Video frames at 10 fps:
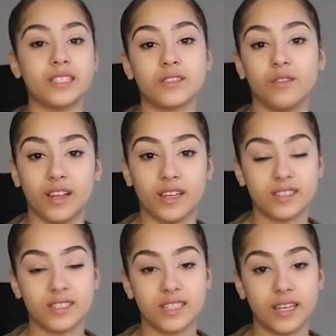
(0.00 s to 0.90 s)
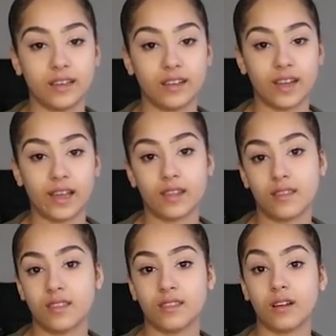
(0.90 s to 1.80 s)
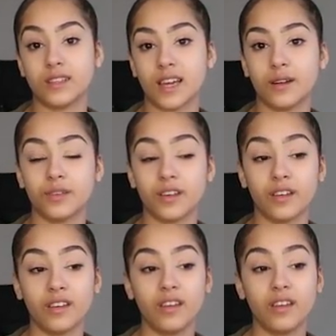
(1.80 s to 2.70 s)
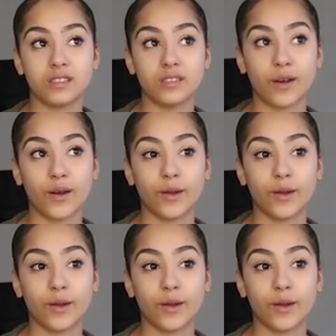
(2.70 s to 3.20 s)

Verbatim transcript: dishonest in anything that I tell you so